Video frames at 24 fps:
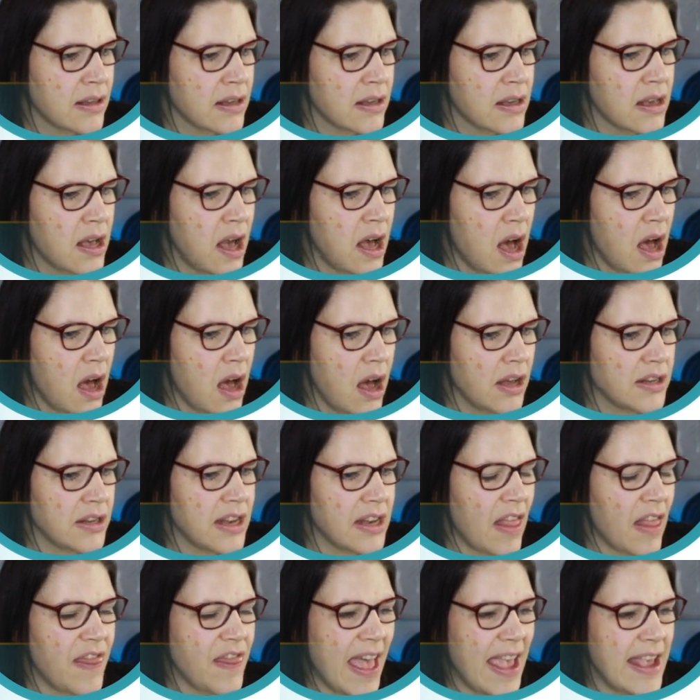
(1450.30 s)
card,
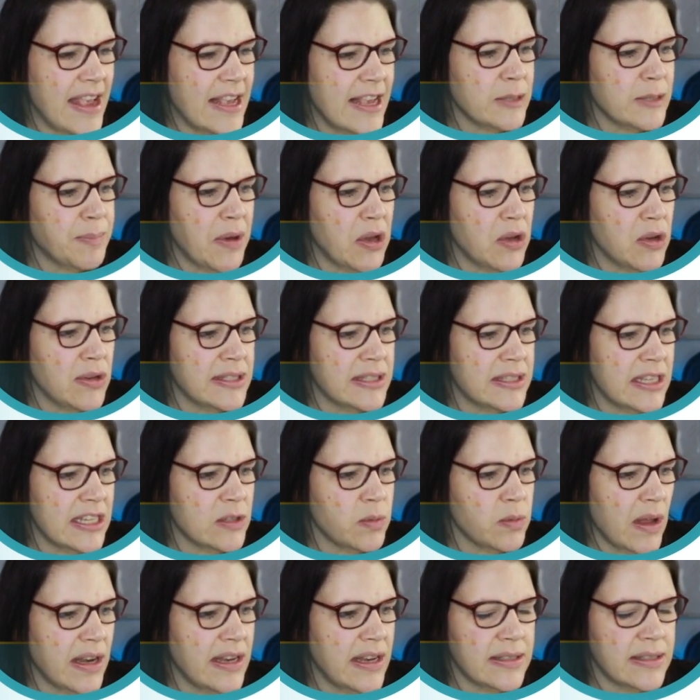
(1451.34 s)
and that is because
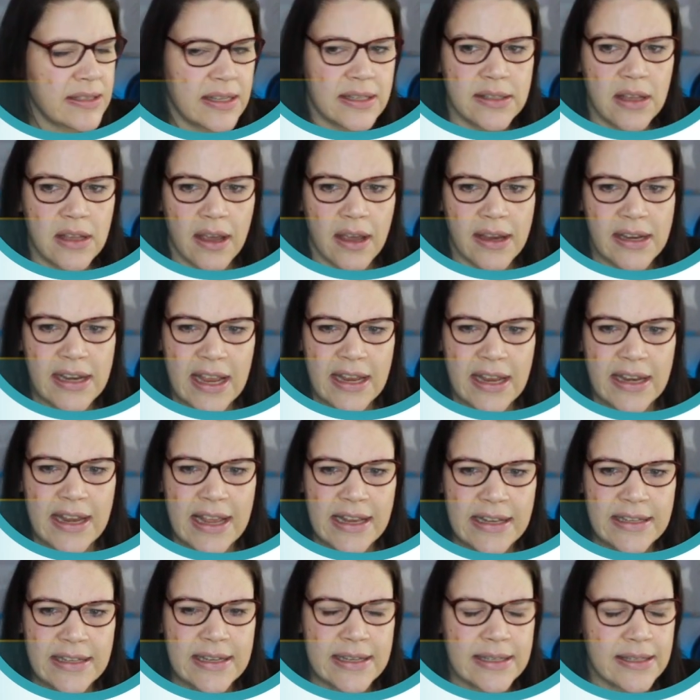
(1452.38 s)
this one is designed in
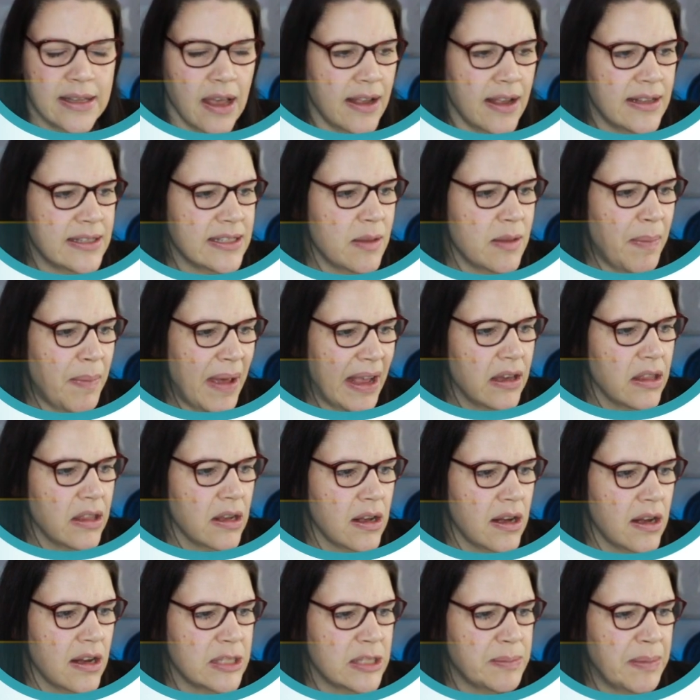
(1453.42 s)
InDesign. So the back of the
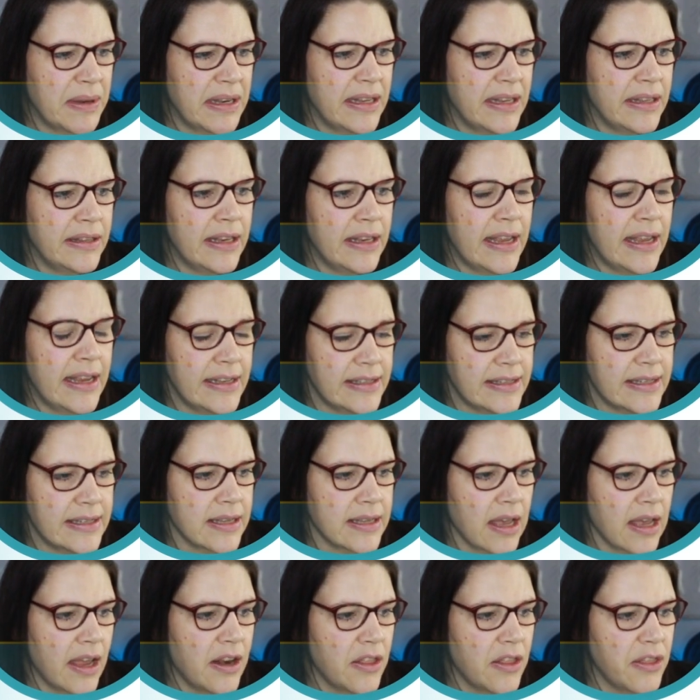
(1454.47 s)
card's been in
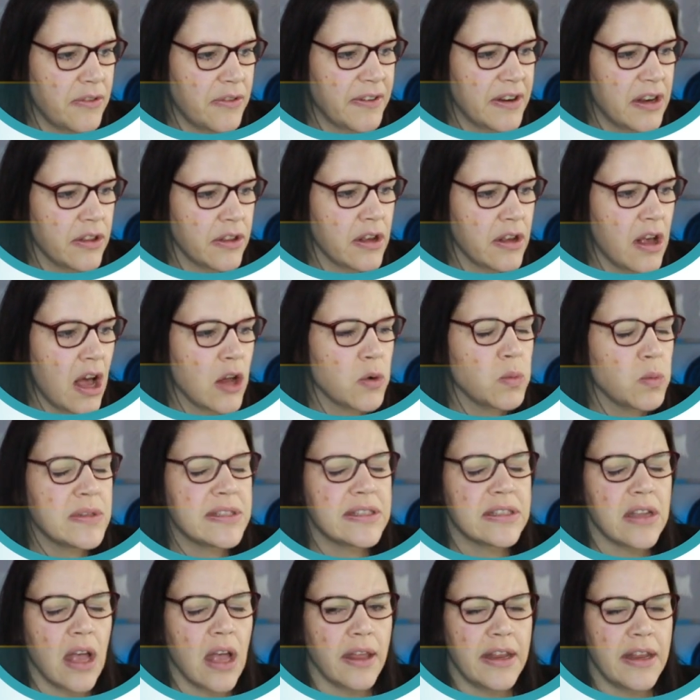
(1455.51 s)
InDesign and the front of the card was
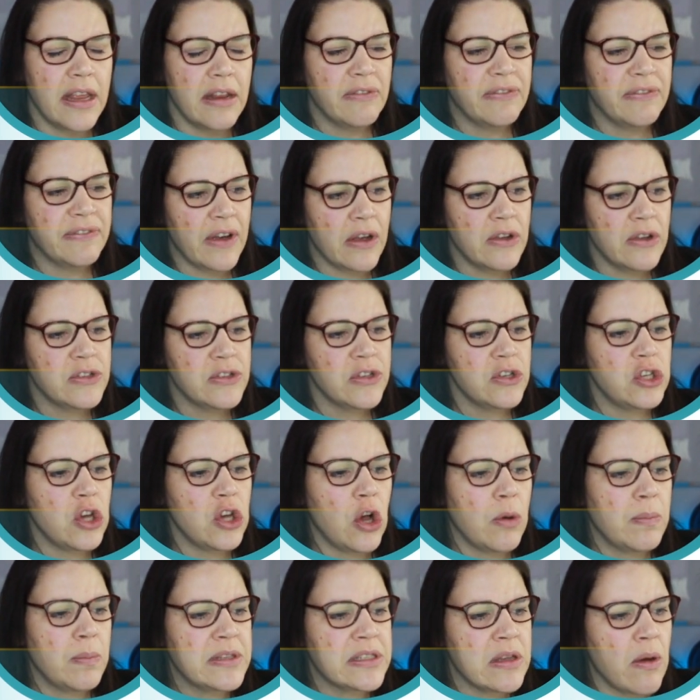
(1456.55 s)
done in
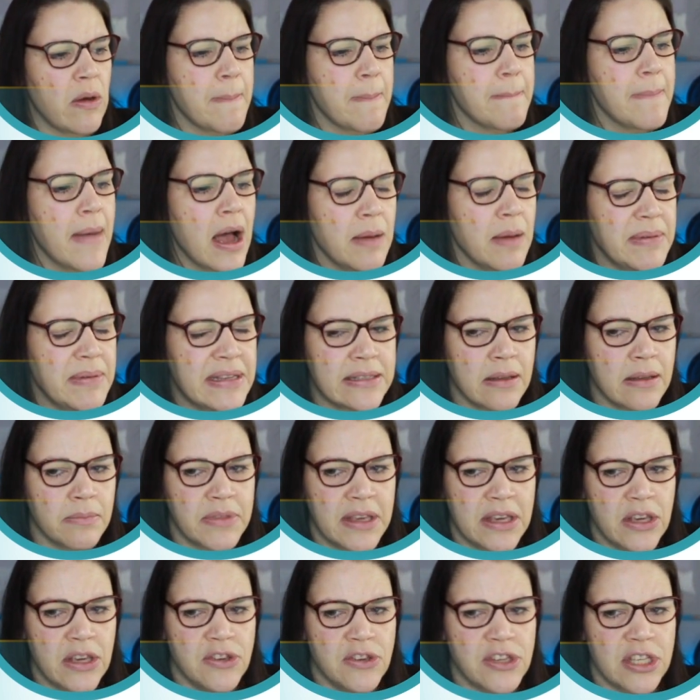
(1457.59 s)
Photoshop. So it might be
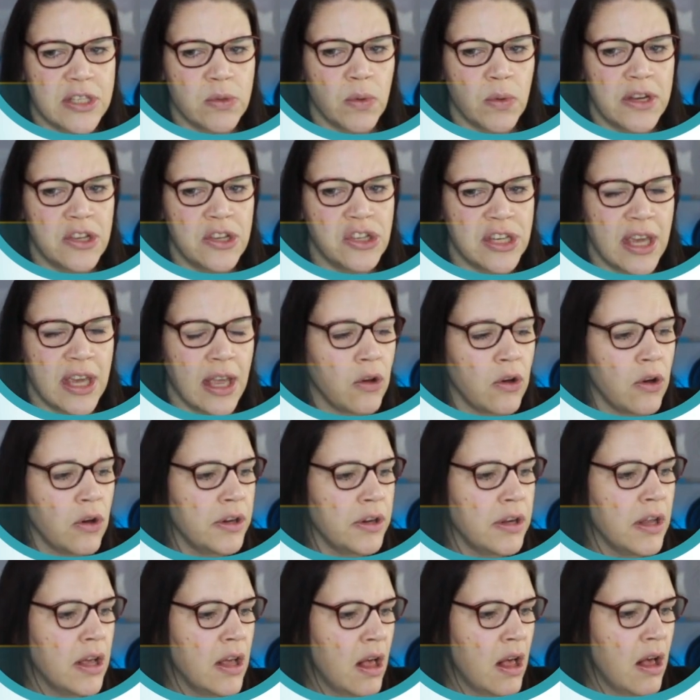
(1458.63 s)
something you just want to check
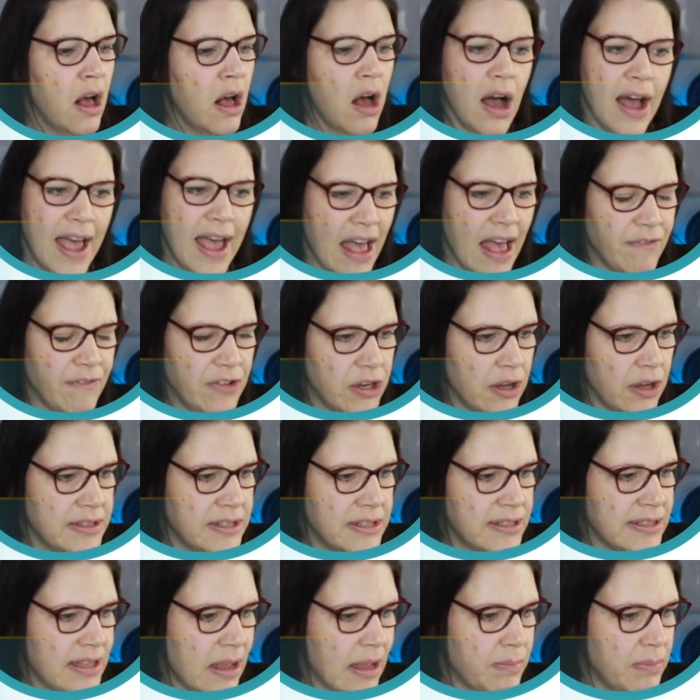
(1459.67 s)
on. I haven't
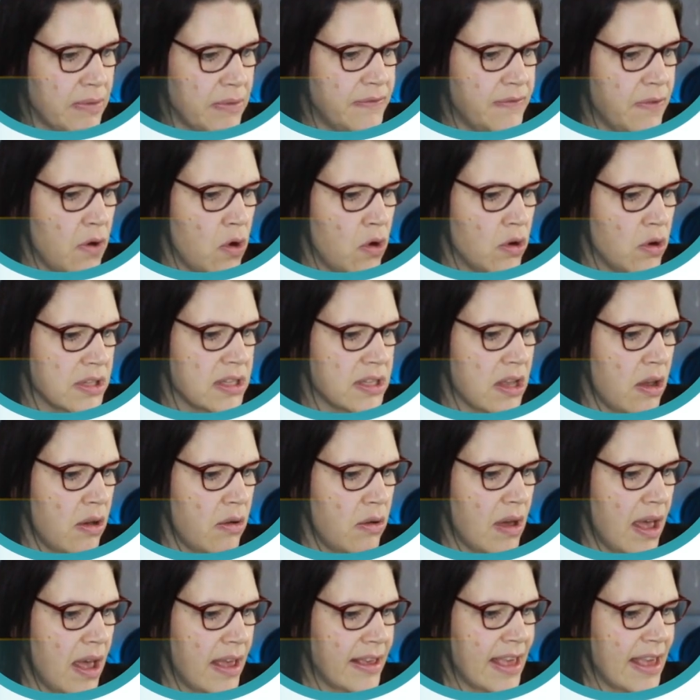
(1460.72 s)
noticed that before, so
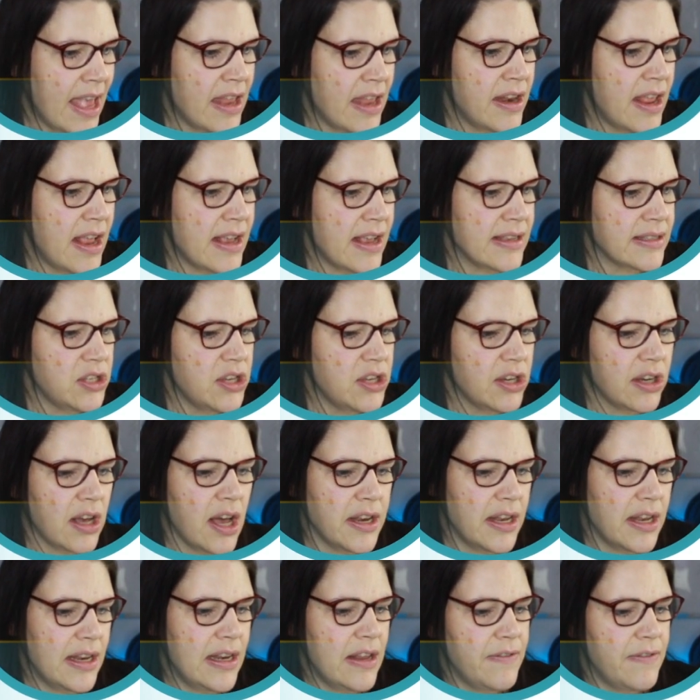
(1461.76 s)
again, it's, you
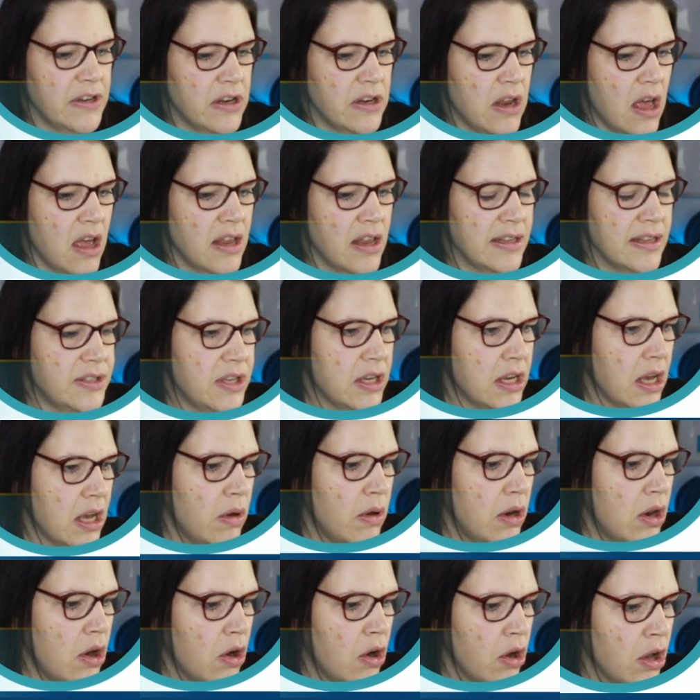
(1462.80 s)
kind of live and learn as you go
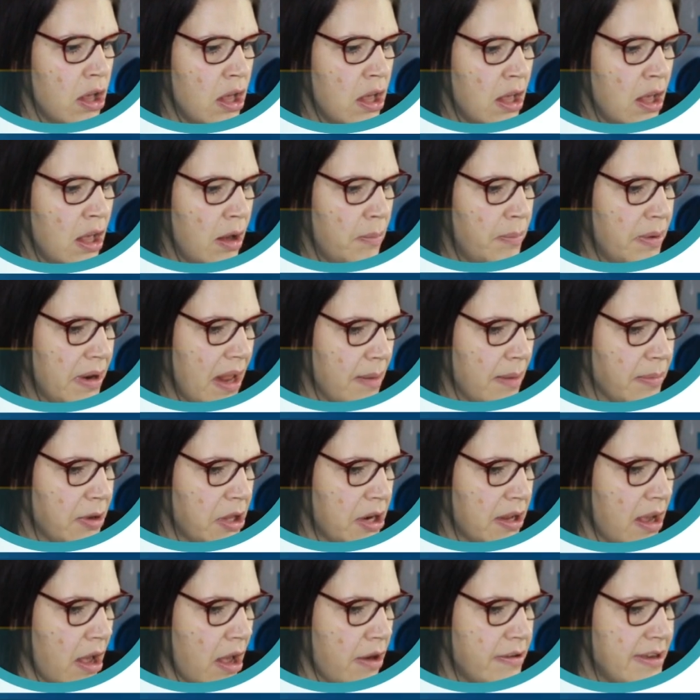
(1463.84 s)
along. But I'm
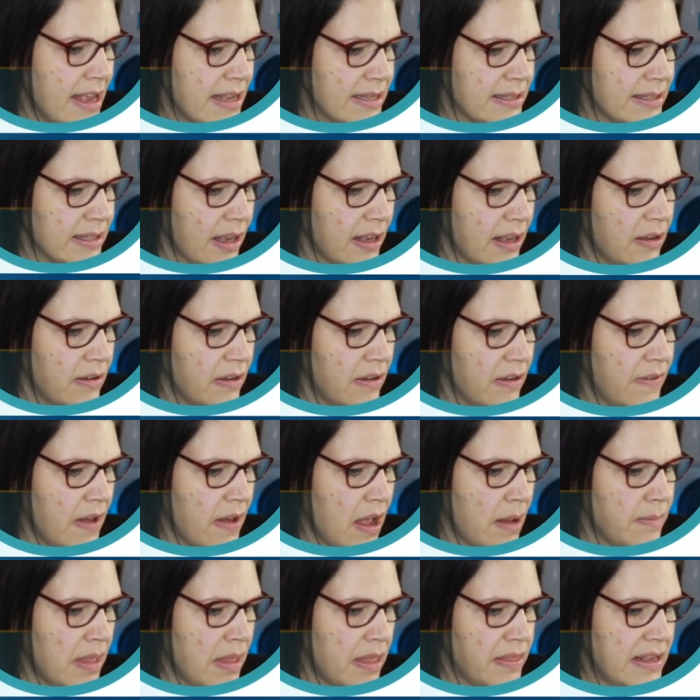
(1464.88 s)
going to go, yes, I can
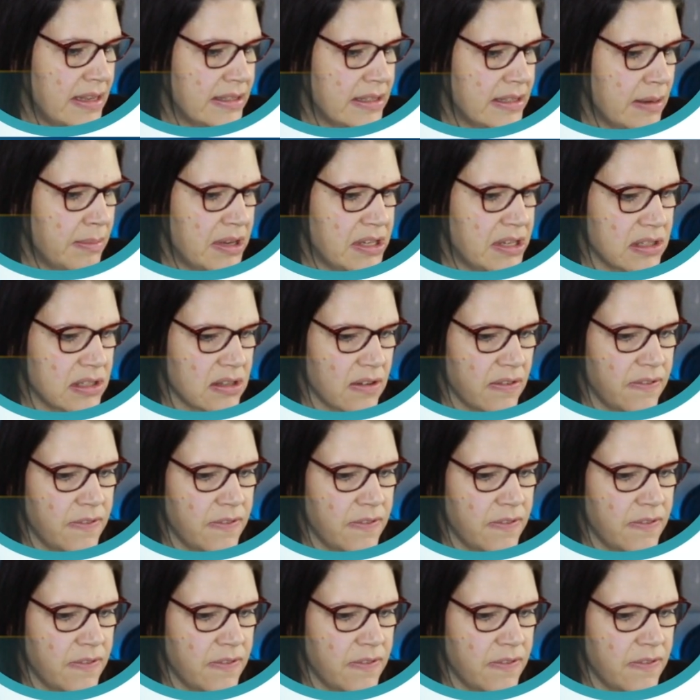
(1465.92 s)
confirm that these images are